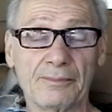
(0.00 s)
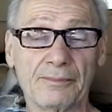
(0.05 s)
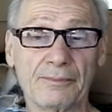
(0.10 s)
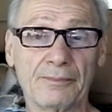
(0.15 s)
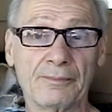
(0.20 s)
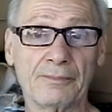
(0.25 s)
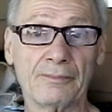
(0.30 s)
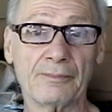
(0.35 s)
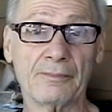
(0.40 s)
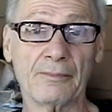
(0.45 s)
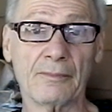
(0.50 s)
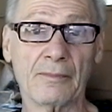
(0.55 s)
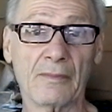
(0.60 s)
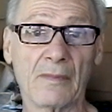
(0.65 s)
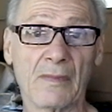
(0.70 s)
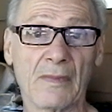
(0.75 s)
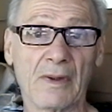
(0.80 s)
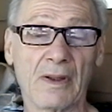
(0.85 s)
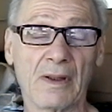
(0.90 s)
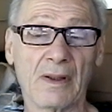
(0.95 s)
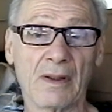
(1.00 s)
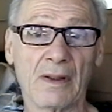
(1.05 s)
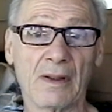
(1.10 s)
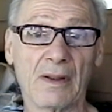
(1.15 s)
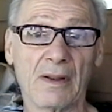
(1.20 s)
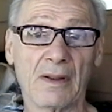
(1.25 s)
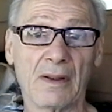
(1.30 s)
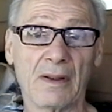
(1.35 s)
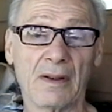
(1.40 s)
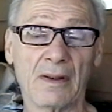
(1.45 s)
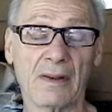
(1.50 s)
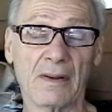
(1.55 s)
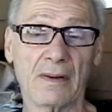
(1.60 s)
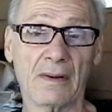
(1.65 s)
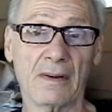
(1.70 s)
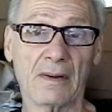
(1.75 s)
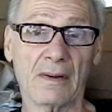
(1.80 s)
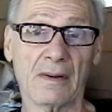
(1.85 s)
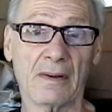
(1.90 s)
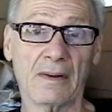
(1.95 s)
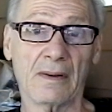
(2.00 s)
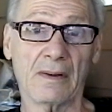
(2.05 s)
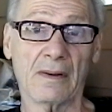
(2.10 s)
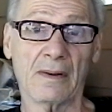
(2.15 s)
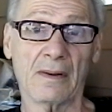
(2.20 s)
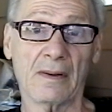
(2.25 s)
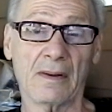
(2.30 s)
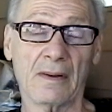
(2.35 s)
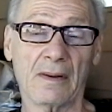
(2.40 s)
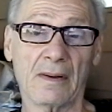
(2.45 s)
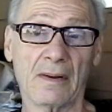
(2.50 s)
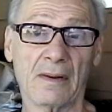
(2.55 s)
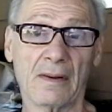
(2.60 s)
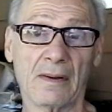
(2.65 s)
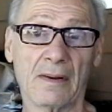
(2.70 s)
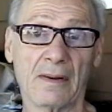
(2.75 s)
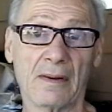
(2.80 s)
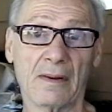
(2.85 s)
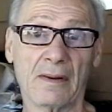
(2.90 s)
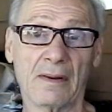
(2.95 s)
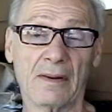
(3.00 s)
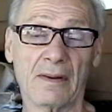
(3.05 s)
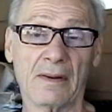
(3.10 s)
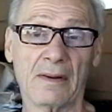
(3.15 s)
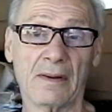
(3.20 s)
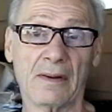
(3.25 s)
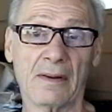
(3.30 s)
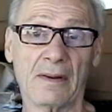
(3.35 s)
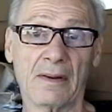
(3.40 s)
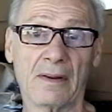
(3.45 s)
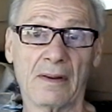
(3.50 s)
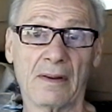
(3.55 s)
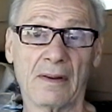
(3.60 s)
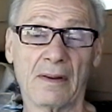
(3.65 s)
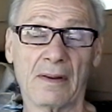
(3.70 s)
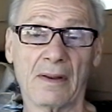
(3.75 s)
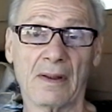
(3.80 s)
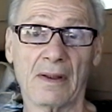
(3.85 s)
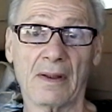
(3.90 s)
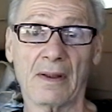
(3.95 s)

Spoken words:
[no speech]